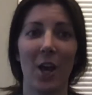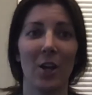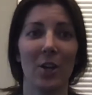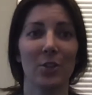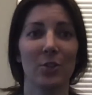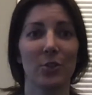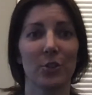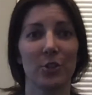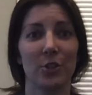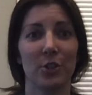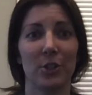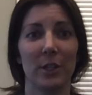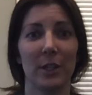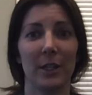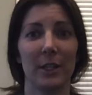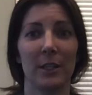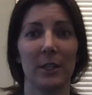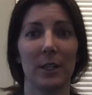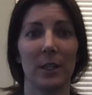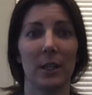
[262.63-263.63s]

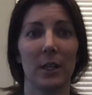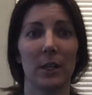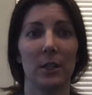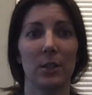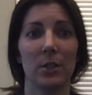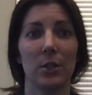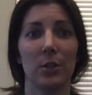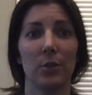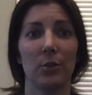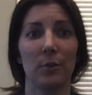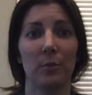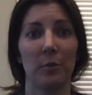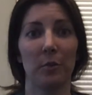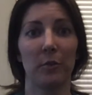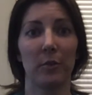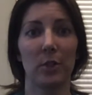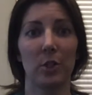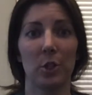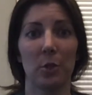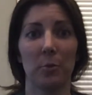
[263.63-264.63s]
surgery to remove the
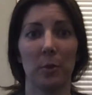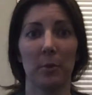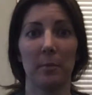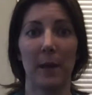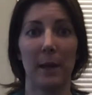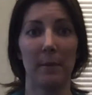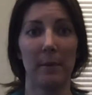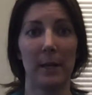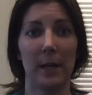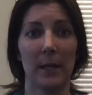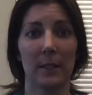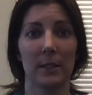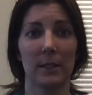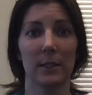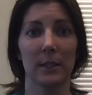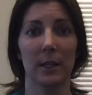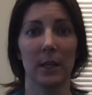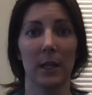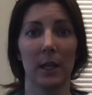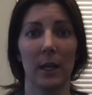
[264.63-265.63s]
tumor may be
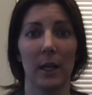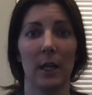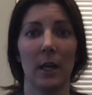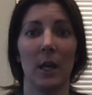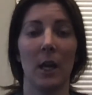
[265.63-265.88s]
necessary.